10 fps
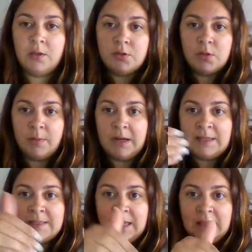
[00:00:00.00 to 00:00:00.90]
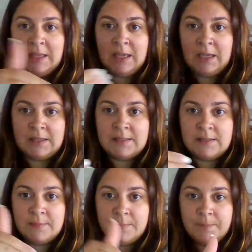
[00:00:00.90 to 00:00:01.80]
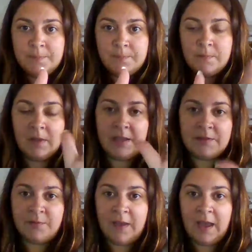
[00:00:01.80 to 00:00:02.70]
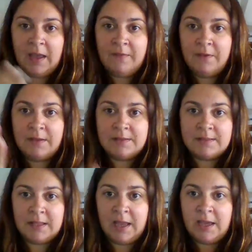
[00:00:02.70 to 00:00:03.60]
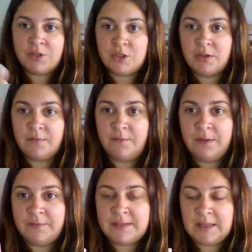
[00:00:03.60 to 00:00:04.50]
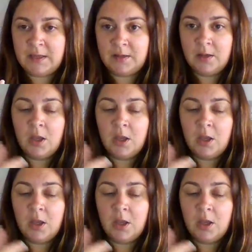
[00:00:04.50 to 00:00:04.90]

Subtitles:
So when I sign this, it's 5/15.